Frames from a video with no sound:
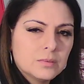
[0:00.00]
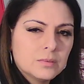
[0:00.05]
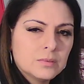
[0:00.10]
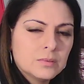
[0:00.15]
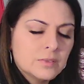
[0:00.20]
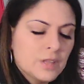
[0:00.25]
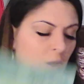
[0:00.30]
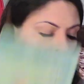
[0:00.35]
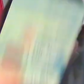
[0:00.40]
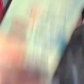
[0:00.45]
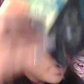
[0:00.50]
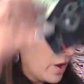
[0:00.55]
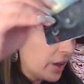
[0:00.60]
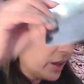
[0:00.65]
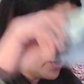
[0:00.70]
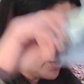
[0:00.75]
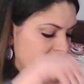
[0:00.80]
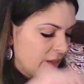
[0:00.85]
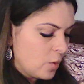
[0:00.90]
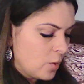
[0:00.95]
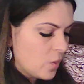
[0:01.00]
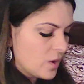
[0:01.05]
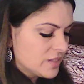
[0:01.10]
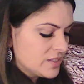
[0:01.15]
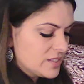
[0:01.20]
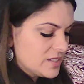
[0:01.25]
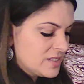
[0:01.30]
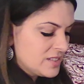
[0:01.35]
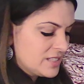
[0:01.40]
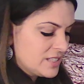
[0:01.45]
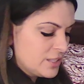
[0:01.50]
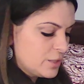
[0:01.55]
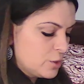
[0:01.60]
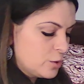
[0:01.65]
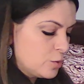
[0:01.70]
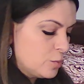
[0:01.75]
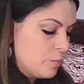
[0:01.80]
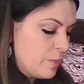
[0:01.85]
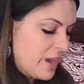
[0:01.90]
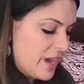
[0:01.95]
they want to see
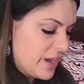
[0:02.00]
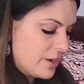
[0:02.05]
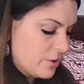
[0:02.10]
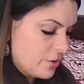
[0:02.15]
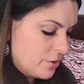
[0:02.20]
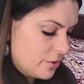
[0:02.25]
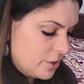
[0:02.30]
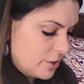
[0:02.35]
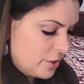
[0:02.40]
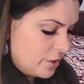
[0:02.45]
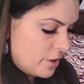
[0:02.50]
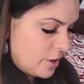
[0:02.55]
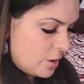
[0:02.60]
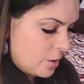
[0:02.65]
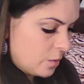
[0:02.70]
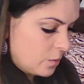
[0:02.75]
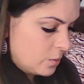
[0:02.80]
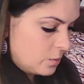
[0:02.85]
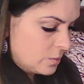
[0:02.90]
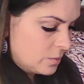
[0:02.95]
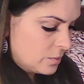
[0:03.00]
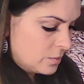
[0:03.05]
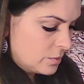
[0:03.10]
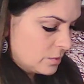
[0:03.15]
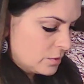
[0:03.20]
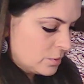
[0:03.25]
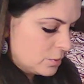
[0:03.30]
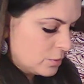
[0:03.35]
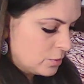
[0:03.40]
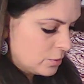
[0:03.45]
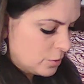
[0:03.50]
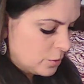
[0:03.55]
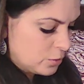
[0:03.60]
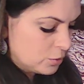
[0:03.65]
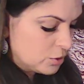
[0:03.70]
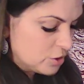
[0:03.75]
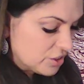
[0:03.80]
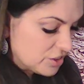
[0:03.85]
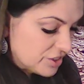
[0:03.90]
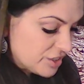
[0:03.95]
you better, you know. You're
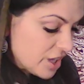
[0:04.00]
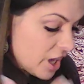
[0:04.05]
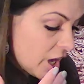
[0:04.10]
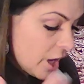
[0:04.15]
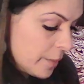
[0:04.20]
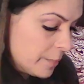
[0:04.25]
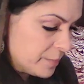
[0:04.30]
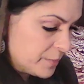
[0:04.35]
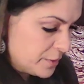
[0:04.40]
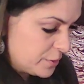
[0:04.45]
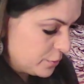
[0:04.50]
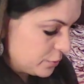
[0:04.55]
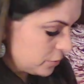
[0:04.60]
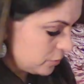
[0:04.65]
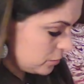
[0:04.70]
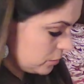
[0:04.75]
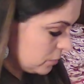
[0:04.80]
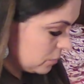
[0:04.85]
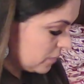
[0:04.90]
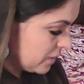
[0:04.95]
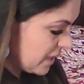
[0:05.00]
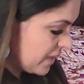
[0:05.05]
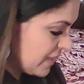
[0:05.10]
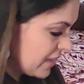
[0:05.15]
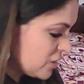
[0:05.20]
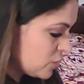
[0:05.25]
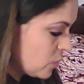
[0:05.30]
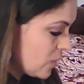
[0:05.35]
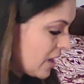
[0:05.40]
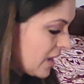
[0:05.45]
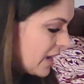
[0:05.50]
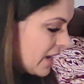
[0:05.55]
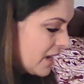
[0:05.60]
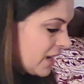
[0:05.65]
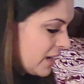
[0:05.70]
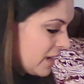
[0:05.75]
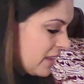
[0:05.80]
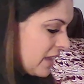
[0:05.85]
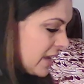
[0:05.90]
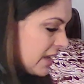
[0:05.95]
looked up to. Okay, that's
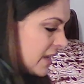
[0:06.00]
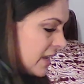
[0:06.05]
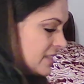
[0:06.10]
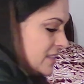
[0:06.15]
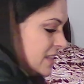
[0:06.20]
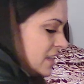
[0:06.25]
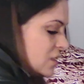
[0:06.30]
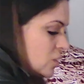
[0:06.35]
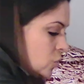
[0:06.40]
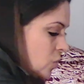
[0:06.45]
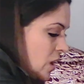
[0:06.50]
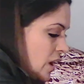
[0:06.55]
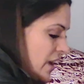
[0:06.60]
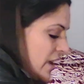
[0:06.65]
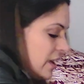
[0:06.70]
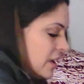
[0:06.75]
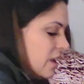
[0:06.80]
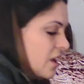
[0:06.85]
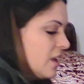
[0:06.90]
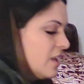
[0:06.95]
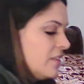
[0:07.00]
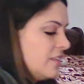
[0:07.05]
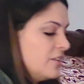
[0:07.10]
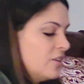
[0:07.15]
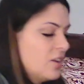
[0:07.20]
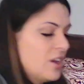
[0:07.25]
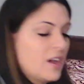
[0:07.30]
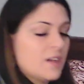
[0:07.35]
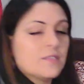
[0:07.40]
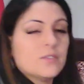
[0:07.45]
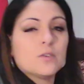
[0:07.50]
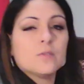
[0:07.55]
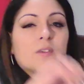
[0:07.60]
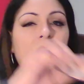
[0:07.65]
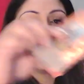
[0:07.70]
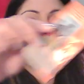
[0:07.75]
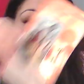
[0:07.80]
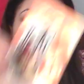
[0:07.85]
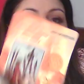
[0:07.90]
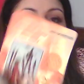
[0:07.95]
why I guess that's why you have the
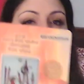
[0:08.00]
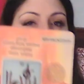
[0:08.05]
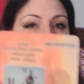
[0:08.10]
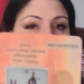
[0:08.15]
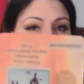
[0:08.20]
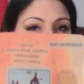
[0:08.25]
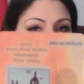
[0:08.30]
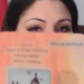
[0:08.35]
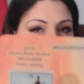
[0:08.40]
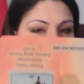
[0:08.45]
recognition card